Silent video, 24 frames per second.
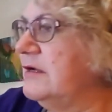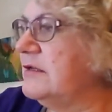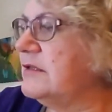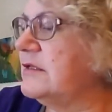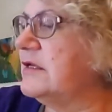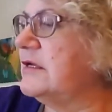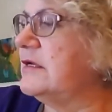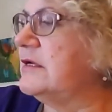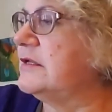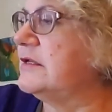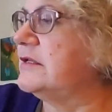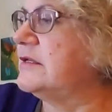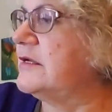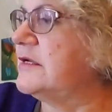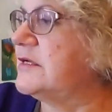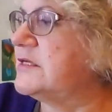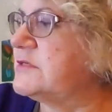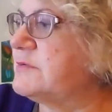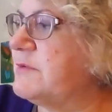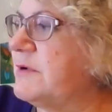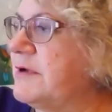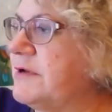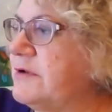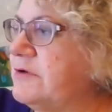The next
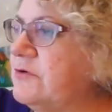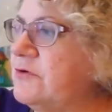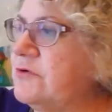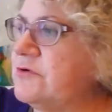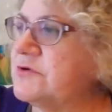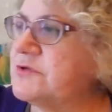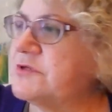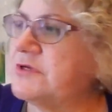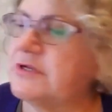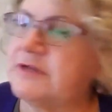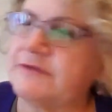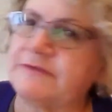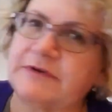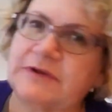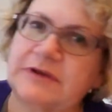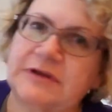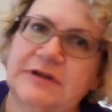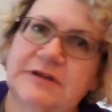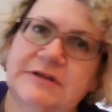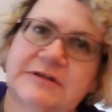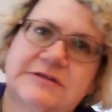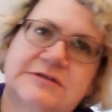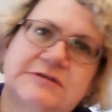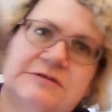one, also living
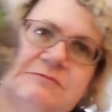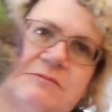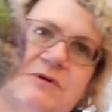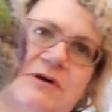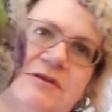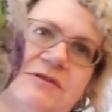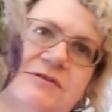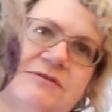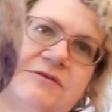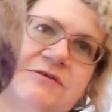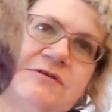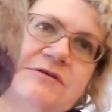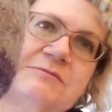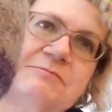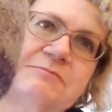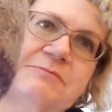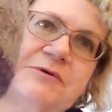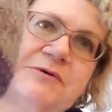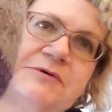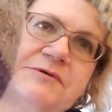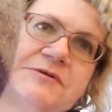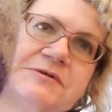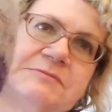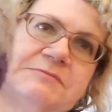into my third
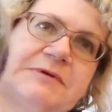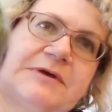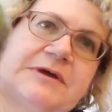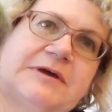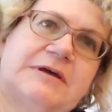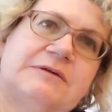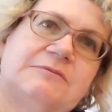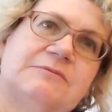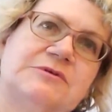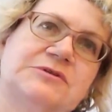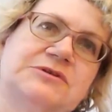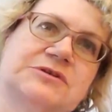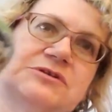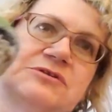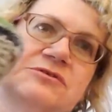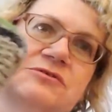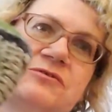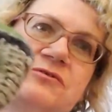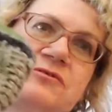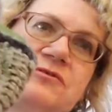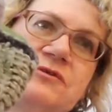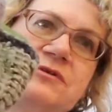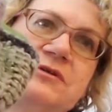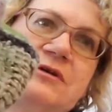boxet bag, which is
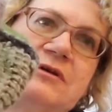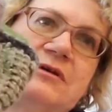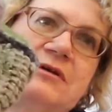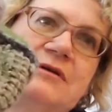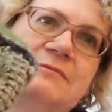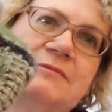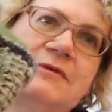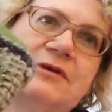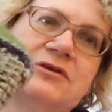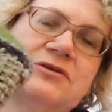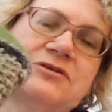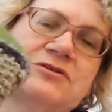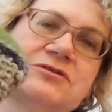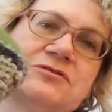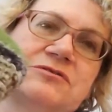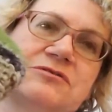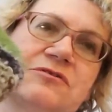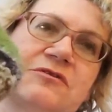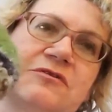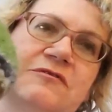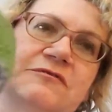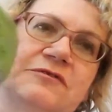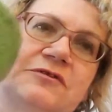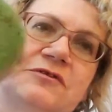also a mixture
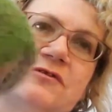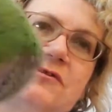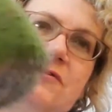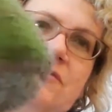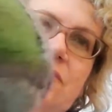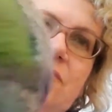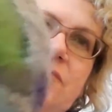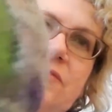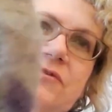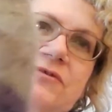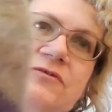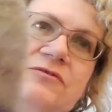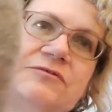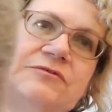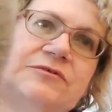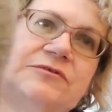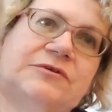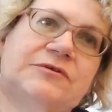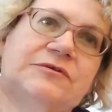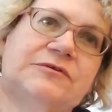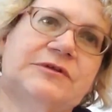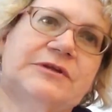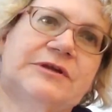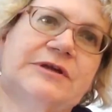of the Nara
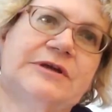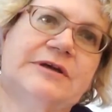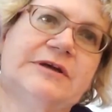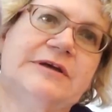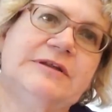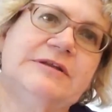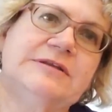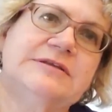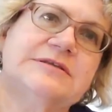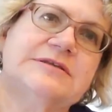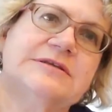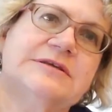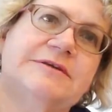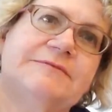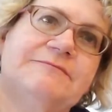Curion yarns